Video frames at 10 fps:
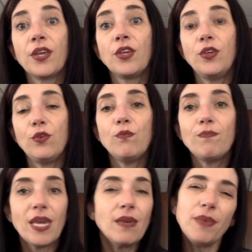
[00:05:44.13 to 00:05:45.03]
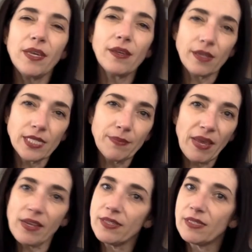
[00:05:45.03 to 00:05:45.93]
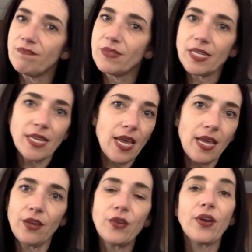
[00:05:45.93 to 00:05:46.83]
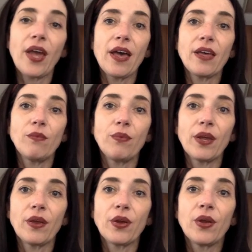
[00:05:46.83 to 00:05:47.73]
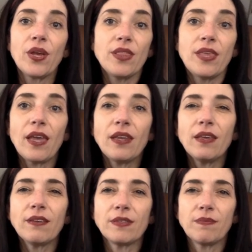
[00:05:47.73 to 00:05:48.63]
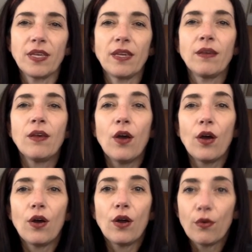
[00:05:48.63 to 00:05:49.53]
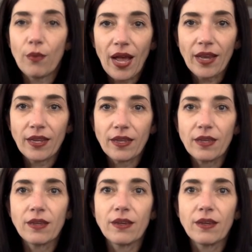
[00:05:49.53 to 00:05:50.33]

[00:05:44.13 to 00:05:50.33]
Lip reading: You may be in a space today in your head where the idea of something erotic,